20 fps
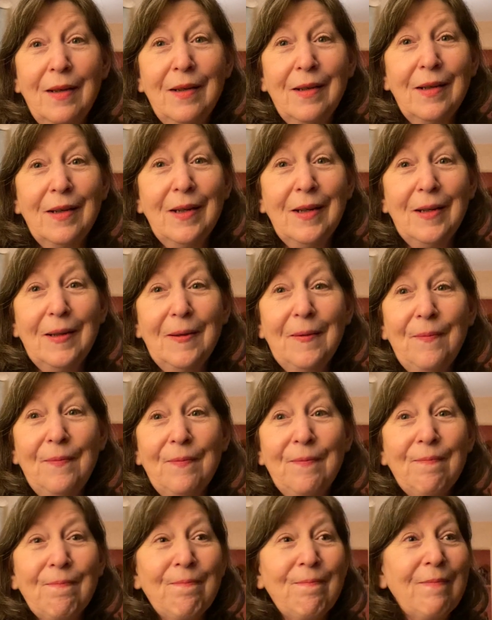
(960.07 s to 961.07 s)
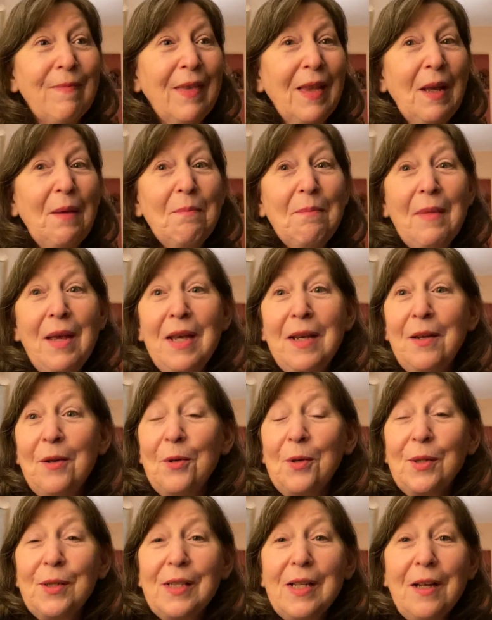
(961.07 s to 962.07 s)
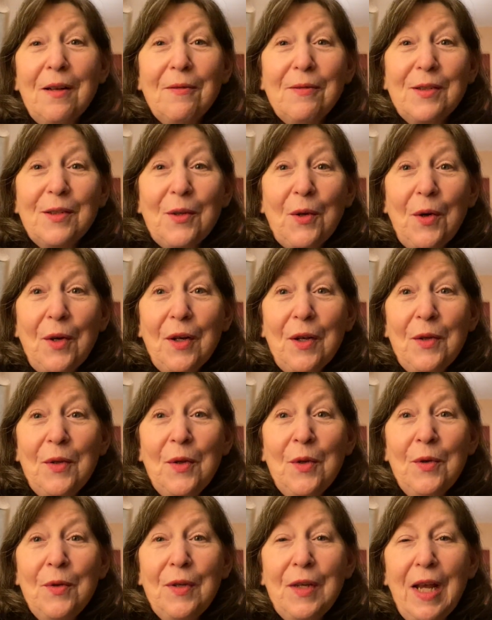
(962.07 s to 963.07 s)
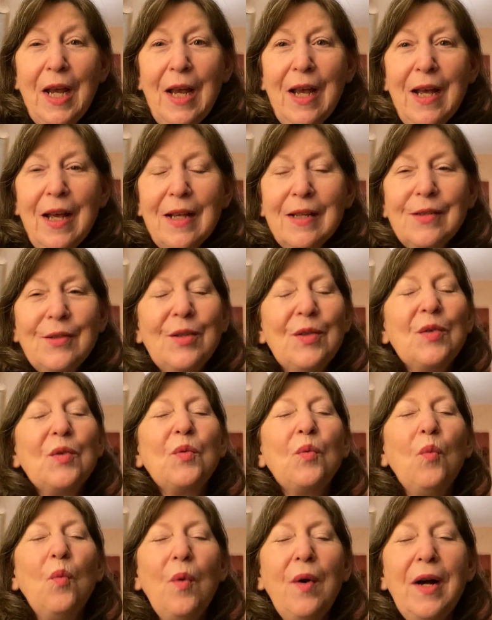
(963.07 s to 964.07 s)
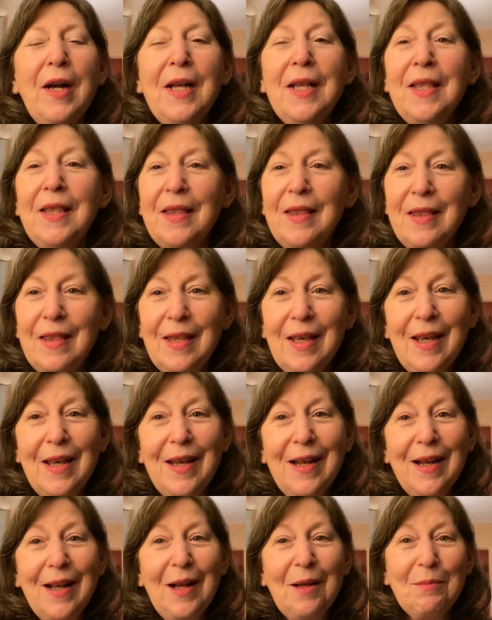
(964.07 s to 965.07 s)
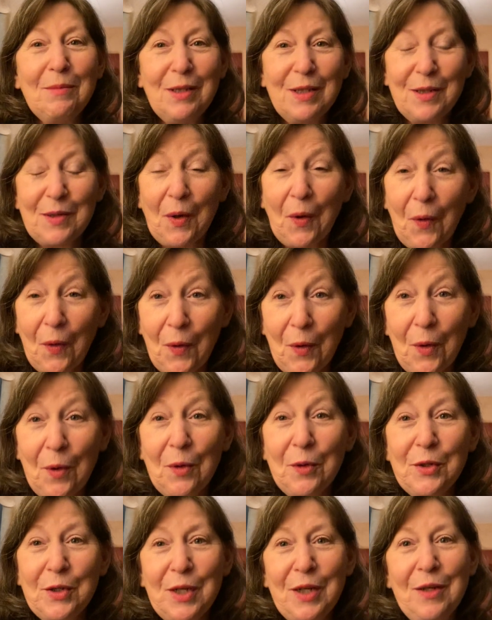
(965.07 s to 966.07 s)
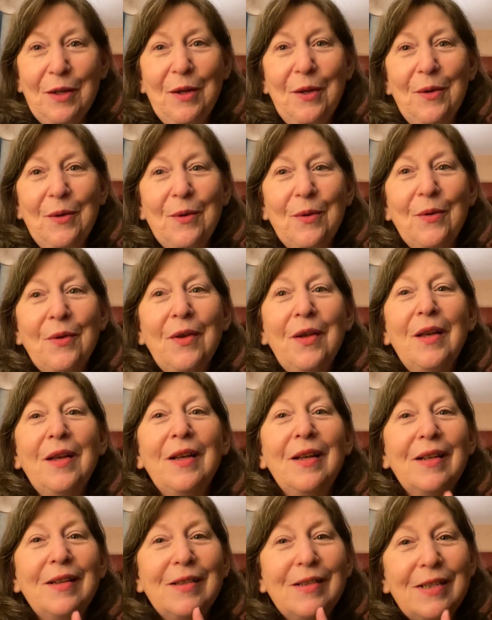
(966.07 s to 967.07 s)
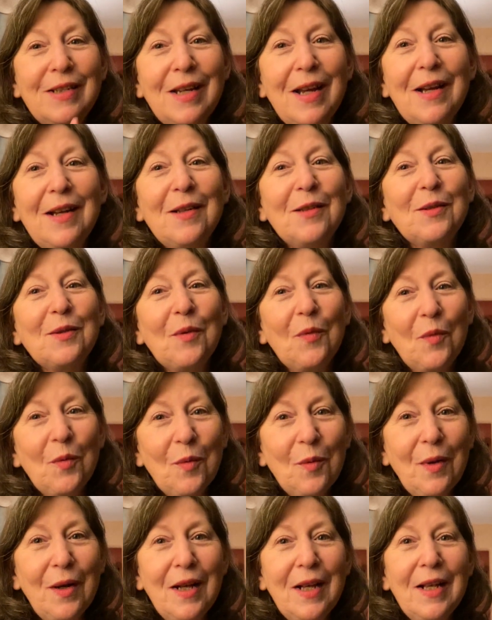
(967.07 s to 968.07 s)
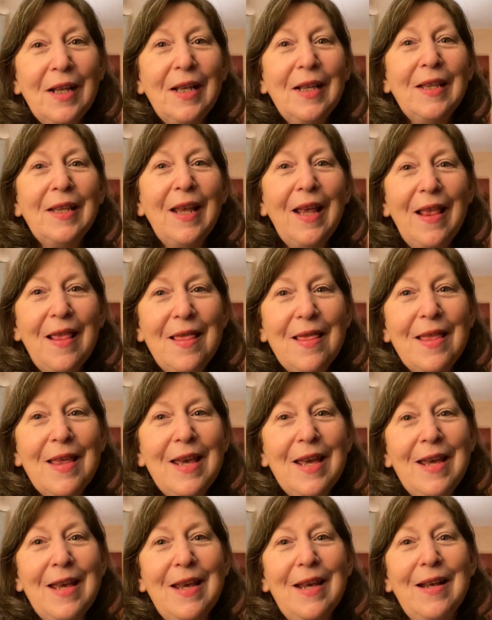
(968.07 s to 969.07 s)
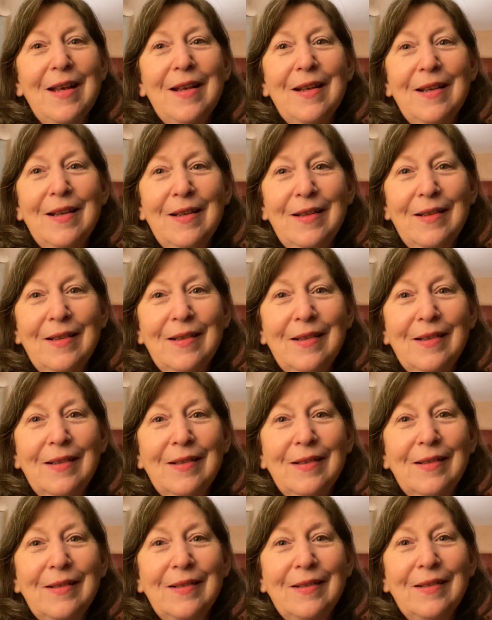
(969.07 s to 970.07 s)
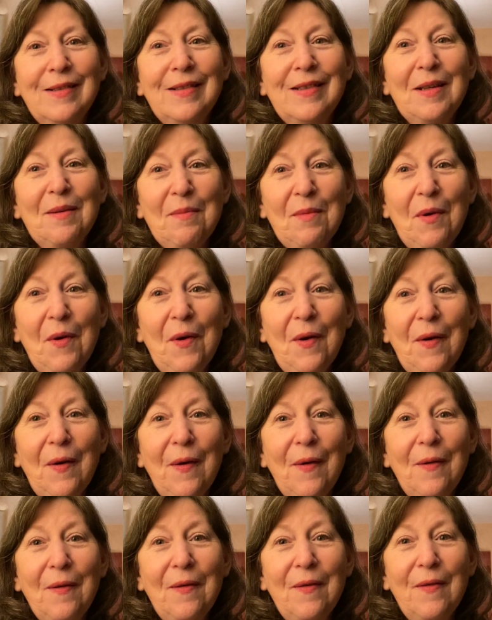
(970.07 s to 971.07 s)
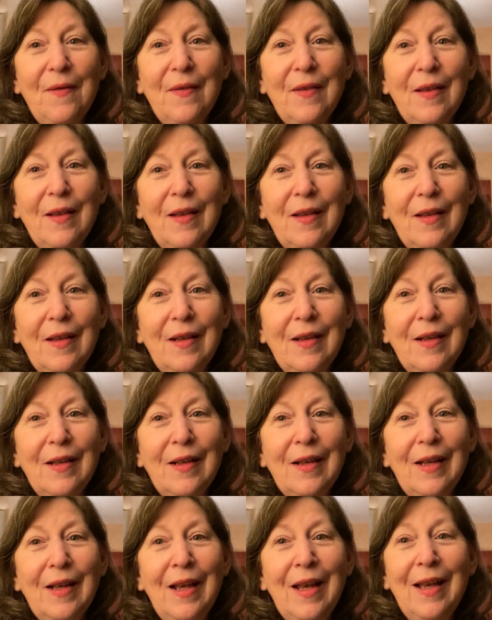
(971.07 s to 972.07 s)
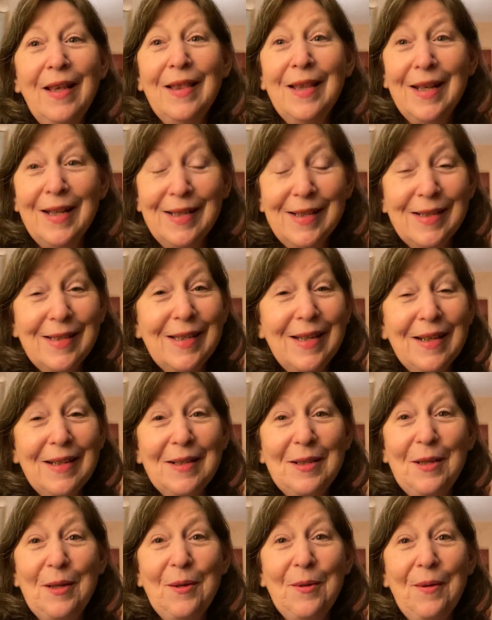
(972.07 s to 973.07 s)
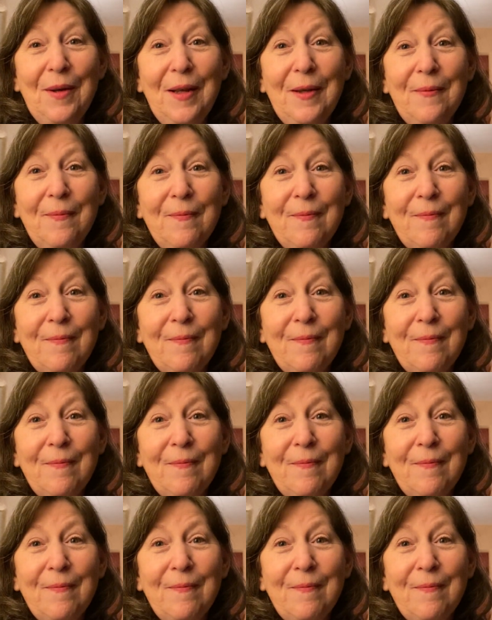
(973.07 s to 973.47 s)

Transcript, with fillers: um, make yourself start a new task. Just one thing. I'm just urging you, just one thing tomorrow, and then stick to it.